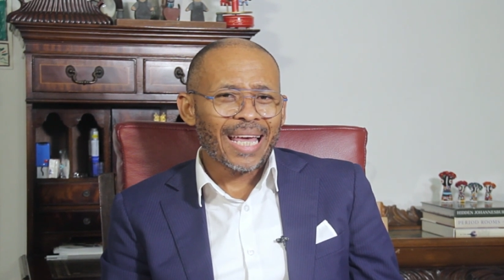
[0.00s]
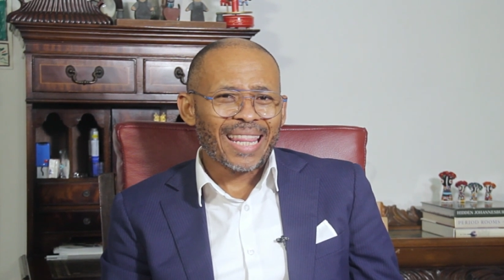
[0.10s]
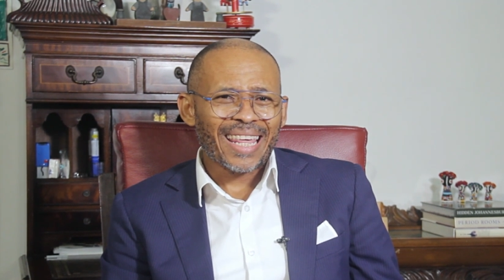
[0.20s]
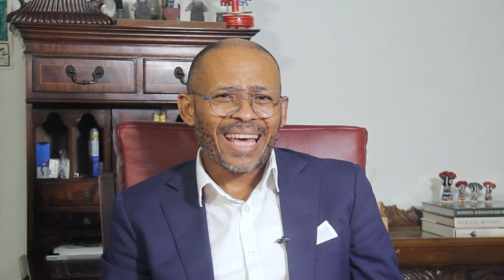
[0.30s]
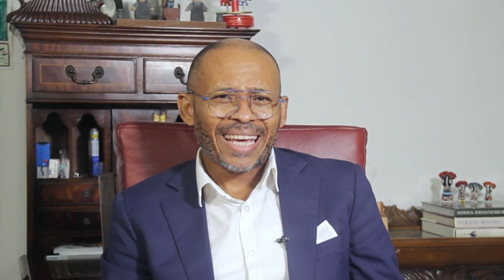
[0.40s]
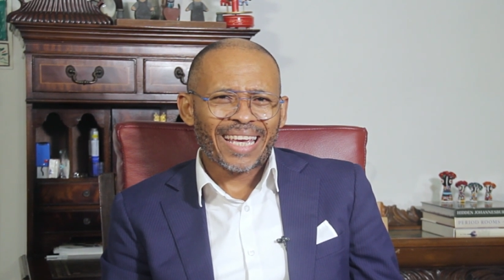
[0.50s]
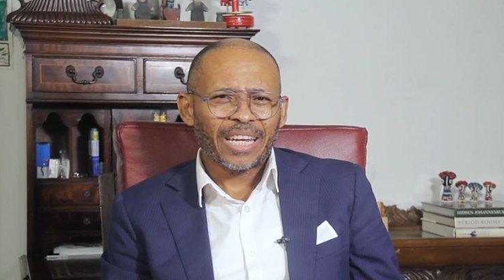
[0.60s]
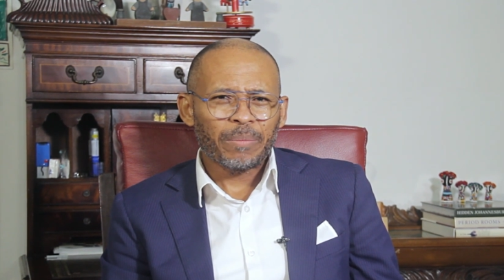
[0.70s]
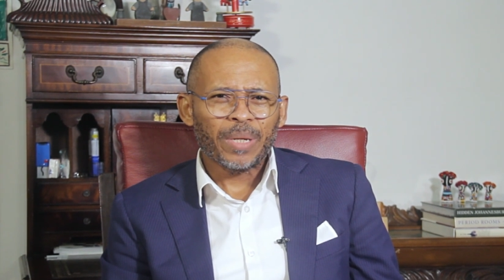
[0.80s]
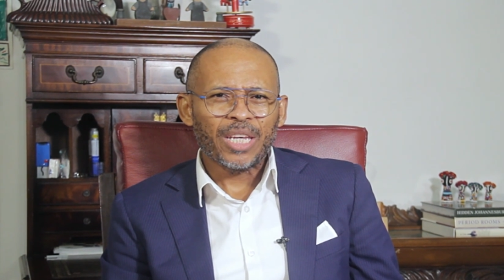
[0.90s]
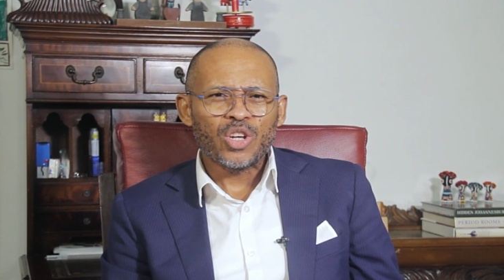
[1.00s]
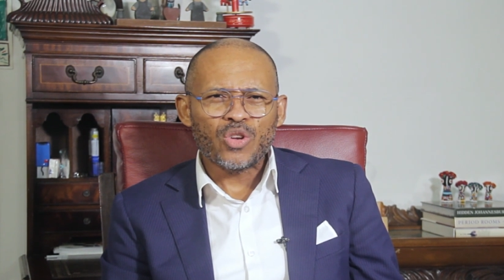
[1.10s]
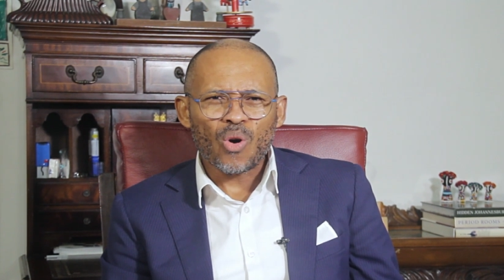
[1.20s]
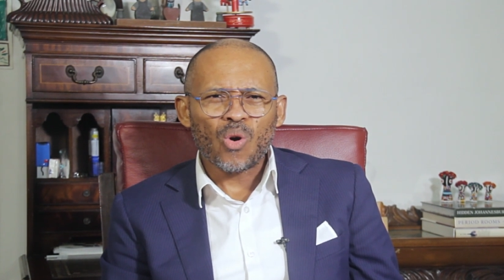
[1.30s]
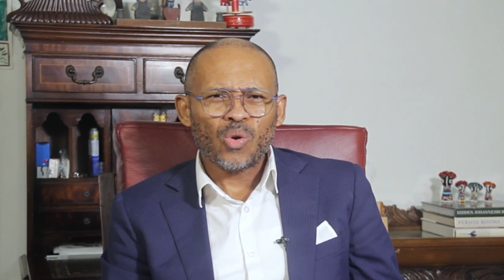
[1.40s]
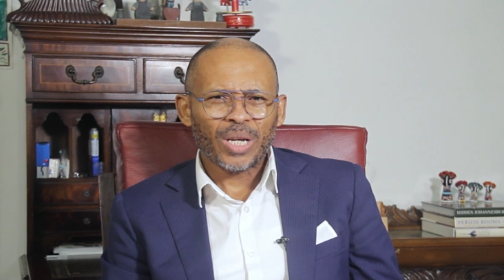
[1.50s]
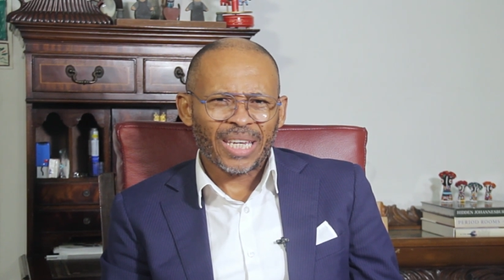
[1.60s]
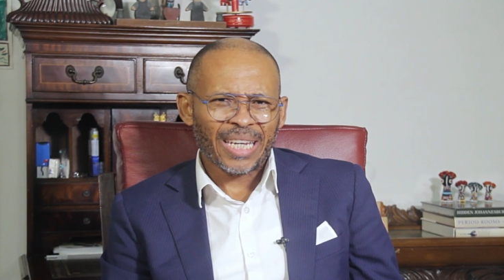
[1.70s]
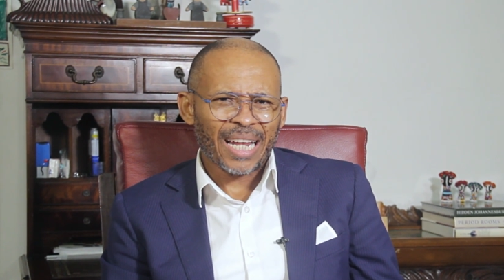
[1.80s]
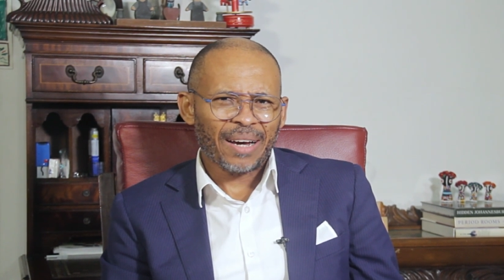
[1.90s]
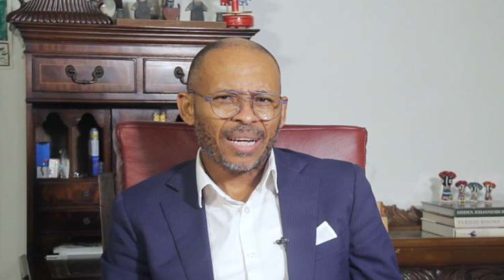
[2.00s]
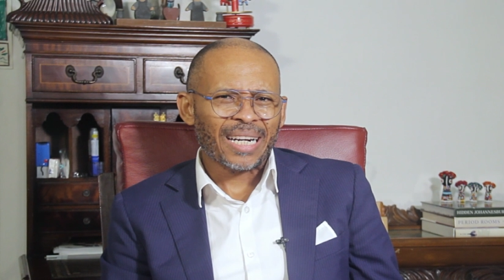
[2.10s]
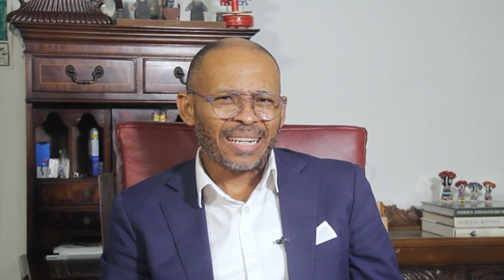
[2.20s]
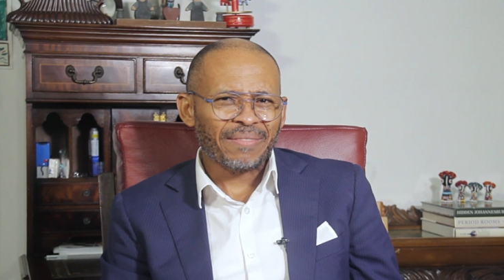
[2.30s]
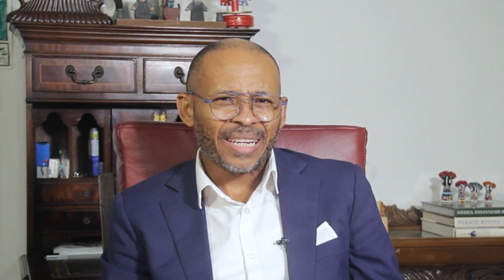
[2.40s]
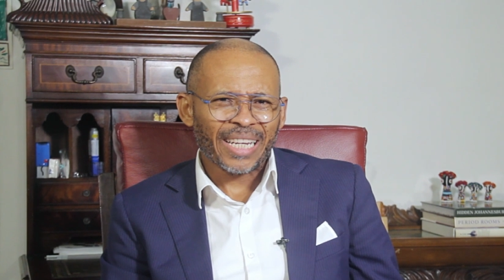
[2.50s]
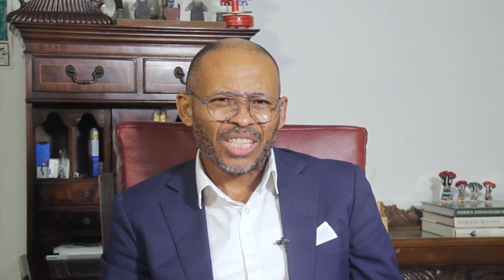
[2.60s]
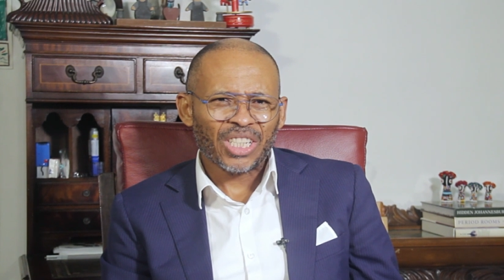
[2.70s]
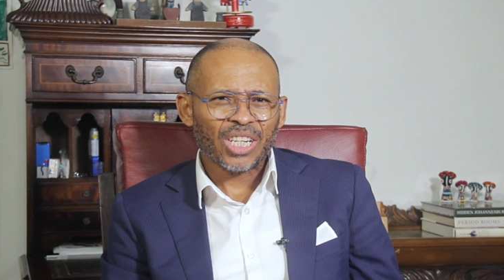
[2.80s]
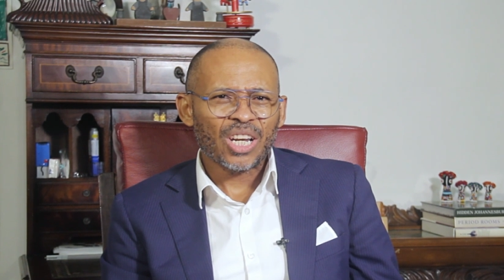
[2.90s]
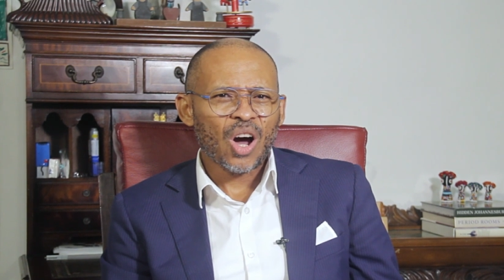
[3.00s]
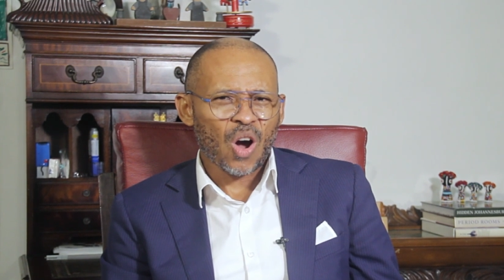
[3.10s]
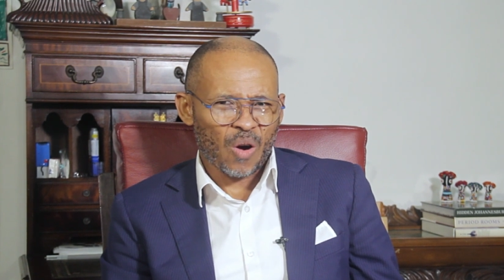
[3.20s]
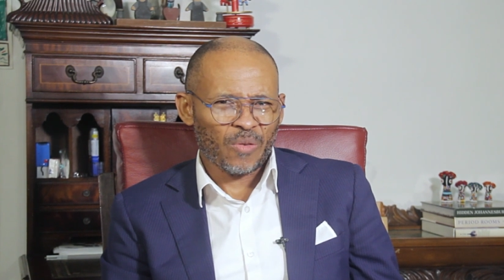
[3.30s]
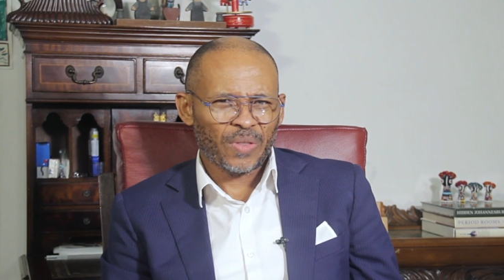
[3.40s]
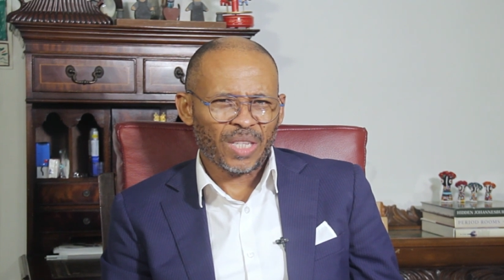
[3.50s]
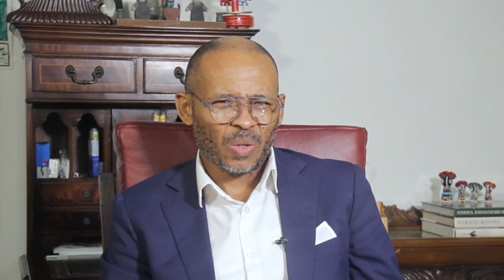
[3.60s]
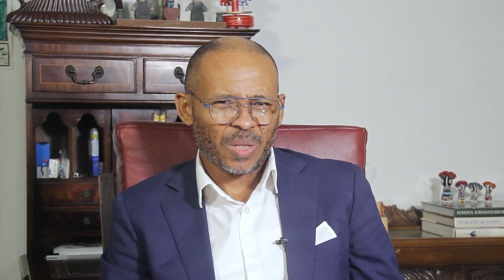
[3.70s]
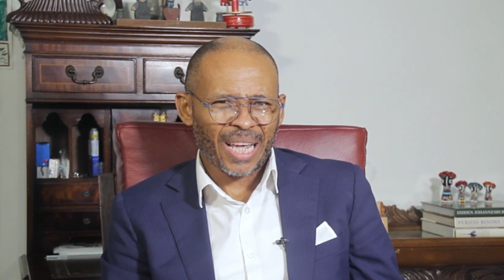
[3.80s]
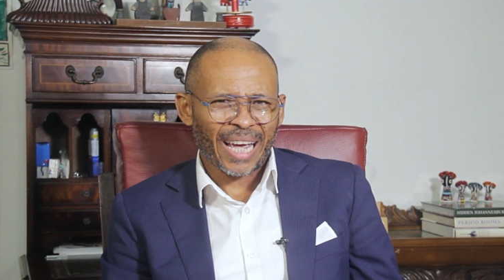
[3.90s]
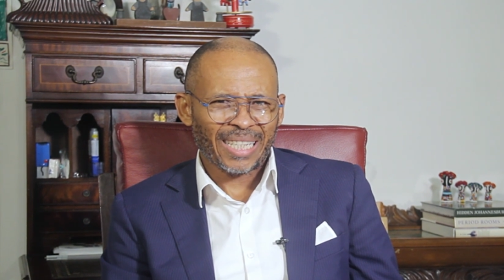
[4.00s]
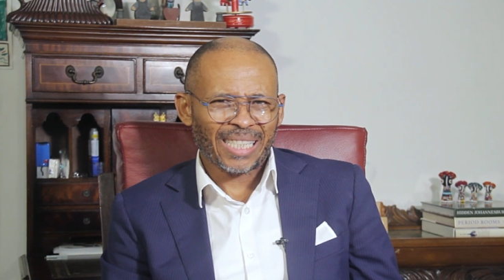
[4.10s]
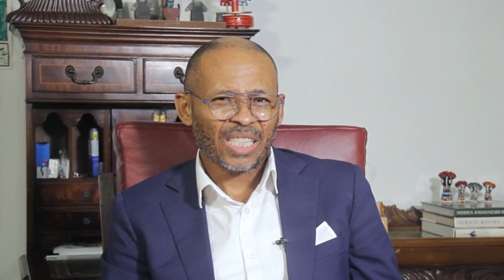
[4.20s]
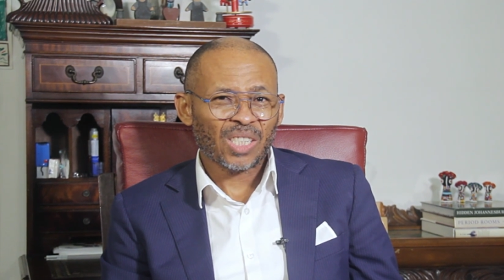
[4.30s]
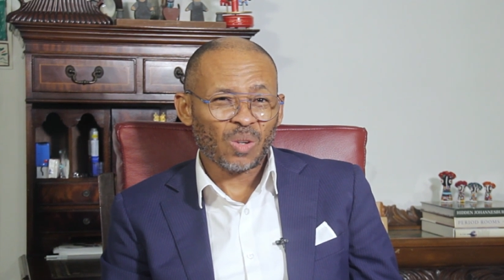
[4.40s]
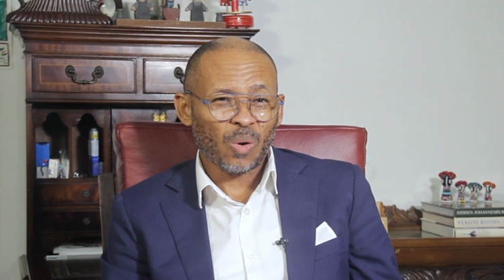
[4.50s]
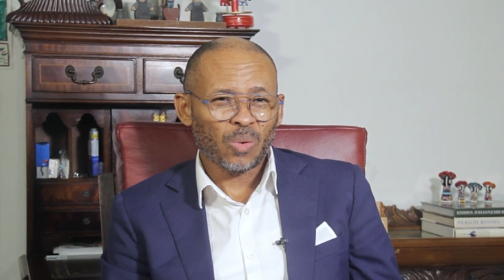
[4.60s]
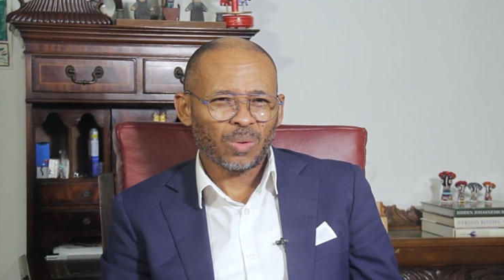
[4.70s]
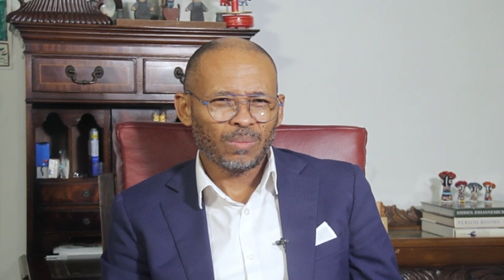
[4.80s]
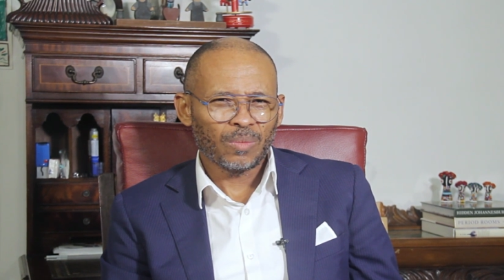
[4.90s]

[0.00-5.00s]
there can be no keener revelation of the society's soul